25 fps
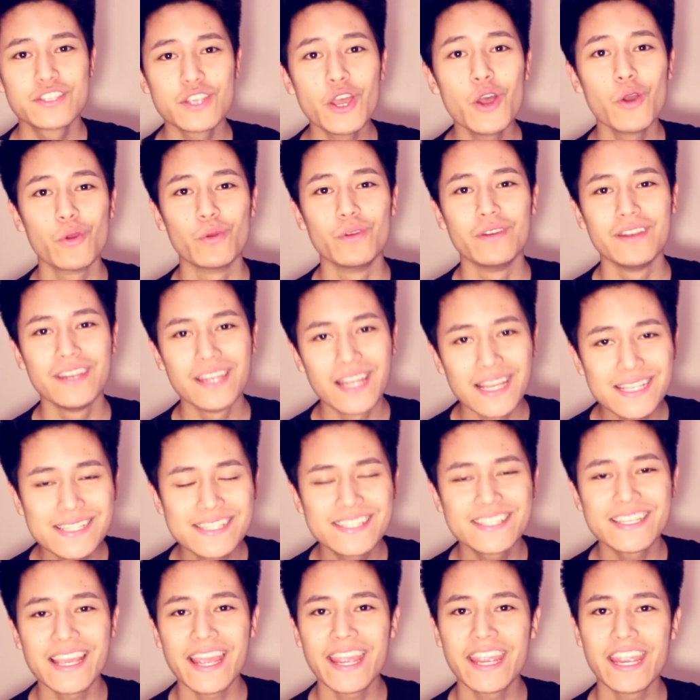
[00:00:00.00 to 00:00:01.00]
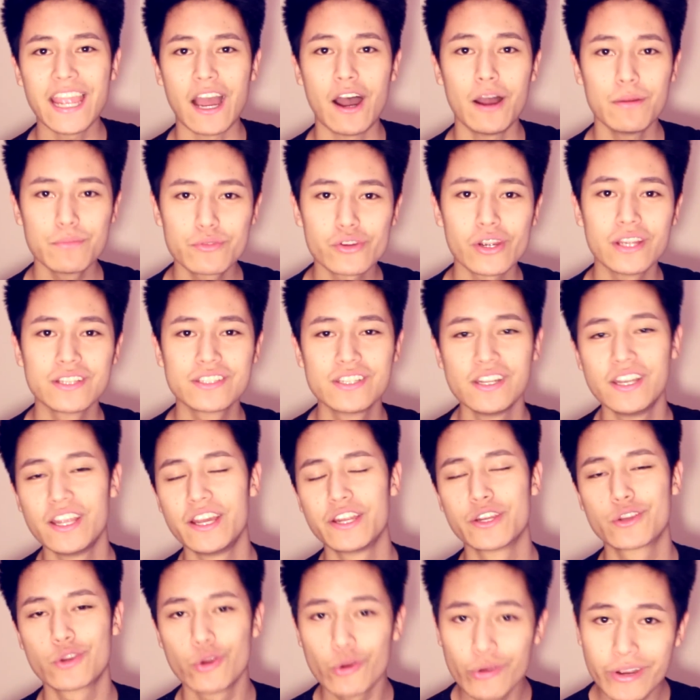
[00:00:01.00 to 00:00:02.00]
So, let's say I'm trying to
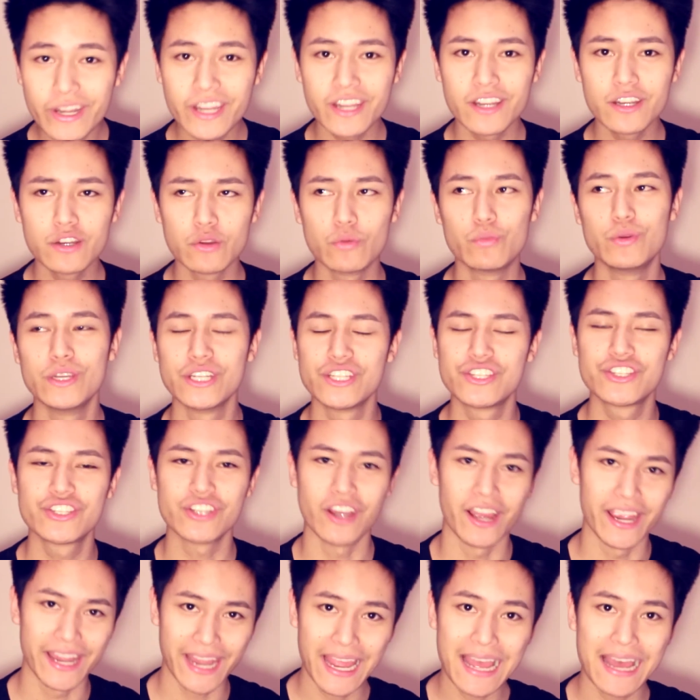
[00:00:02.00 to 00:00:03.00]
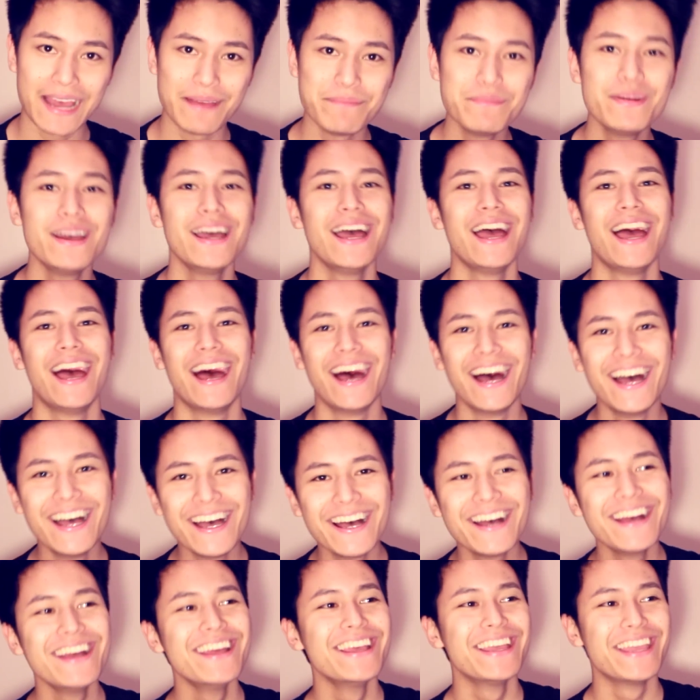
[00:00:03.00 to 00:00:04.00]
learn Korean, which I am,
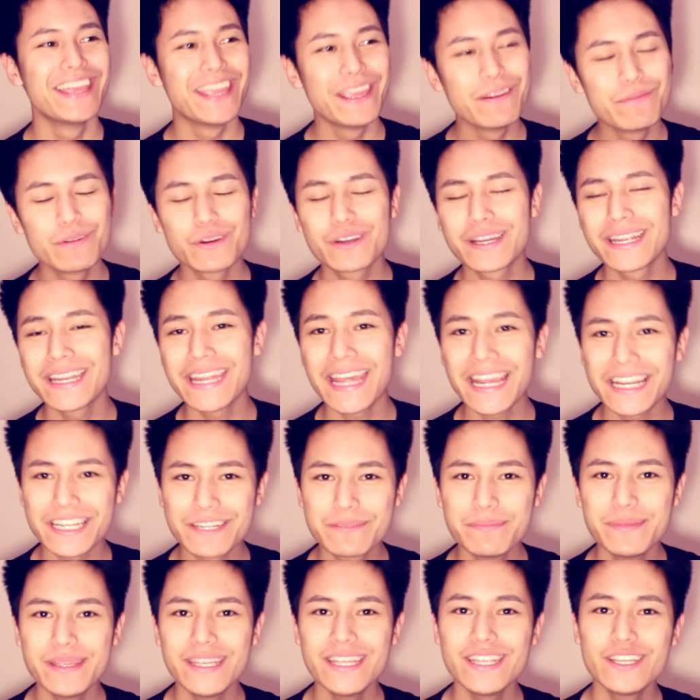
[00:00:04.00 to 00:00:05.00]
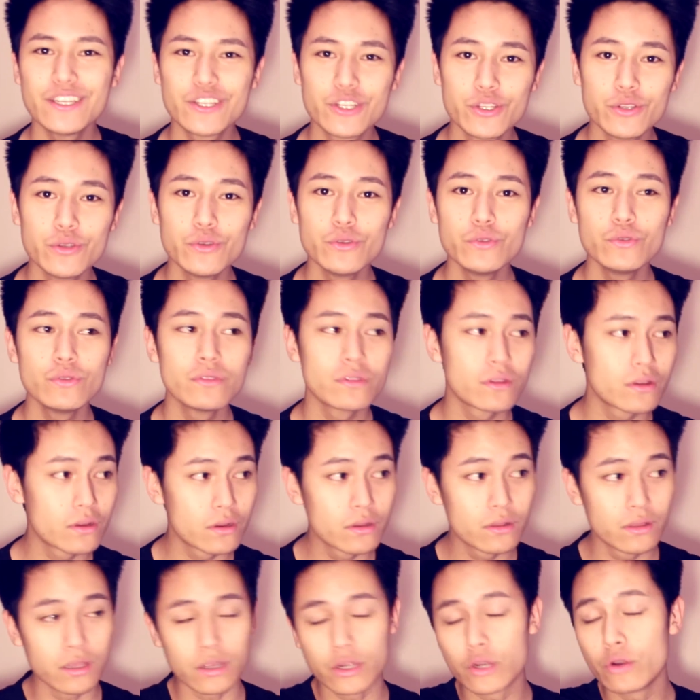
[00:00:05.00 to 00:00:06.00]
it will connect me to
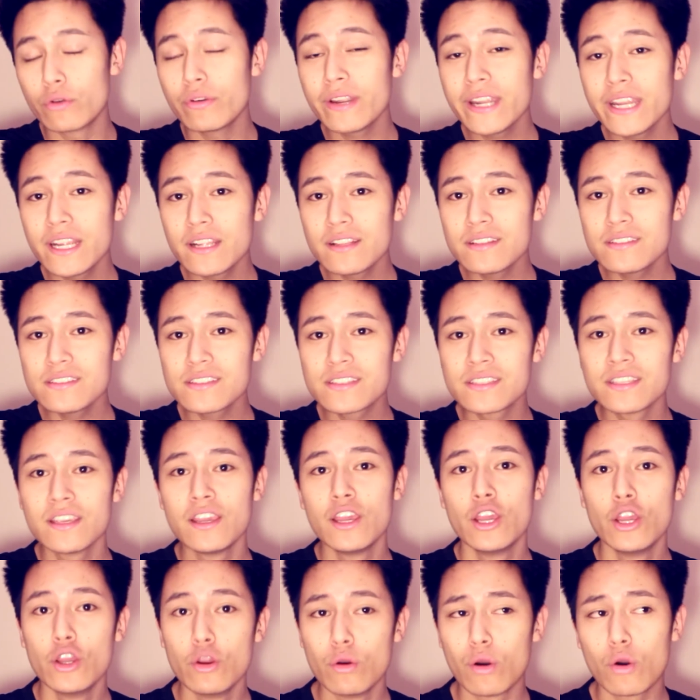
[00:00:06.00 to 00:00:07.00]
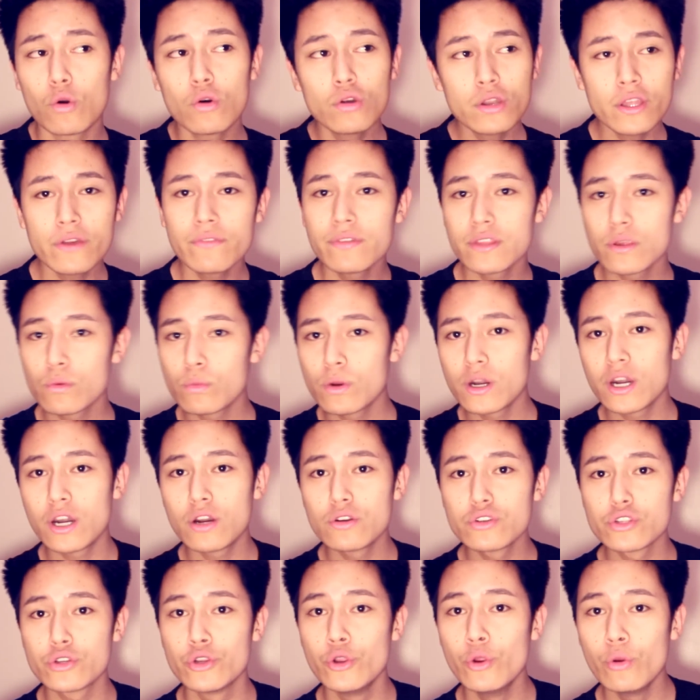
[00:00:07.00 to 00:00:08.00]
the Koreans all over the
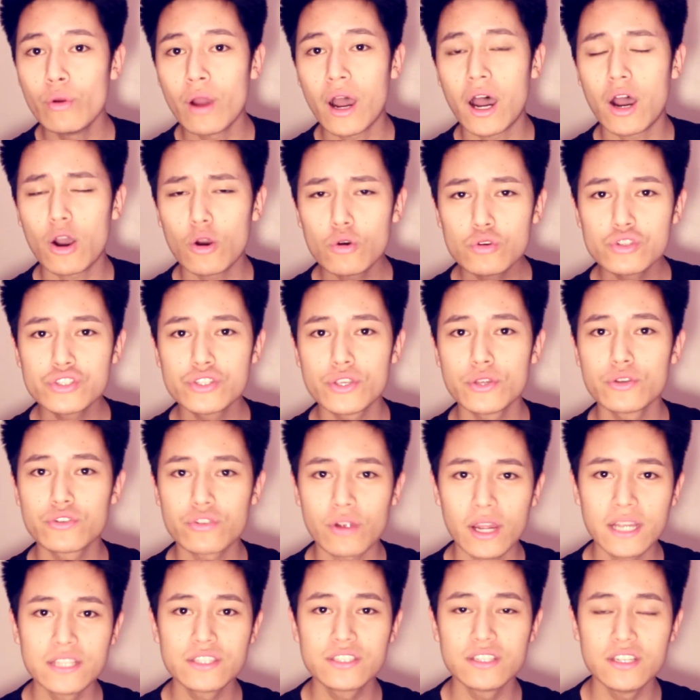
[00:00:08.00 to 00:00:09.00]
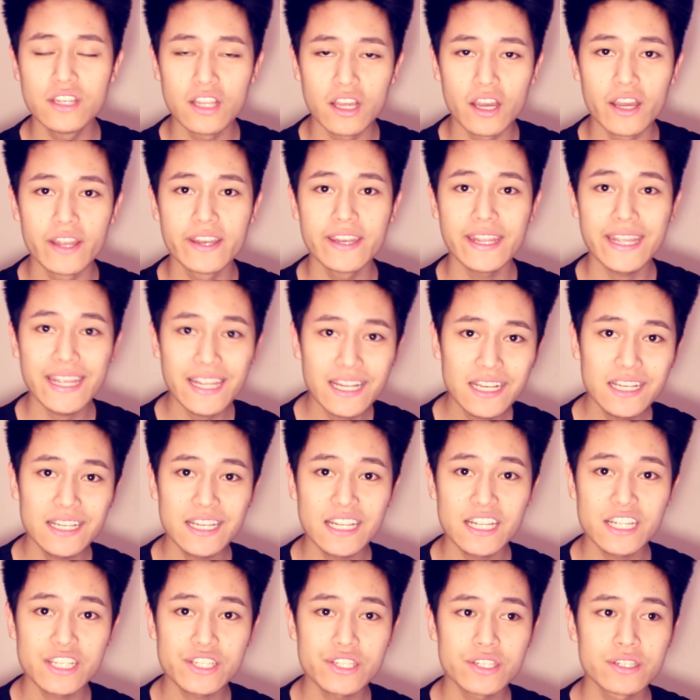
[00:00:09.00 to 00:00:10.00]
world who are also trying to learn
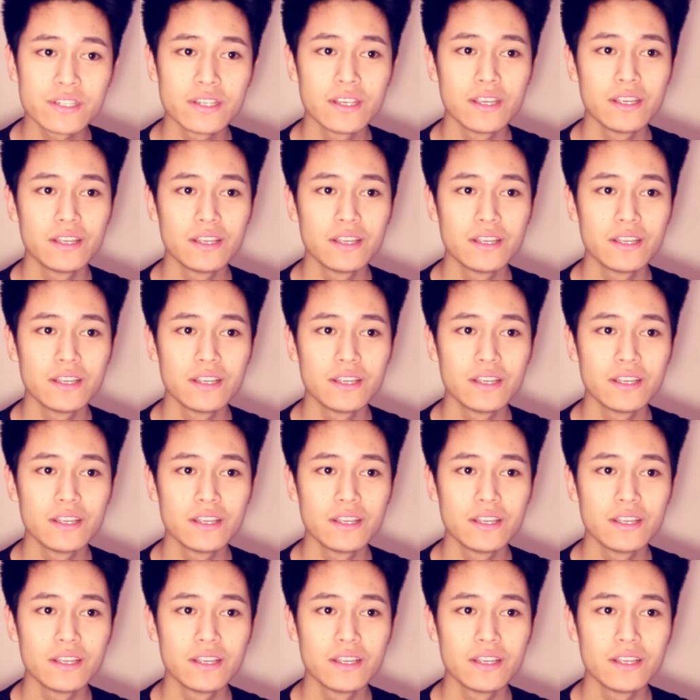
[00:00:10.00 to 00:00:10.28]
English.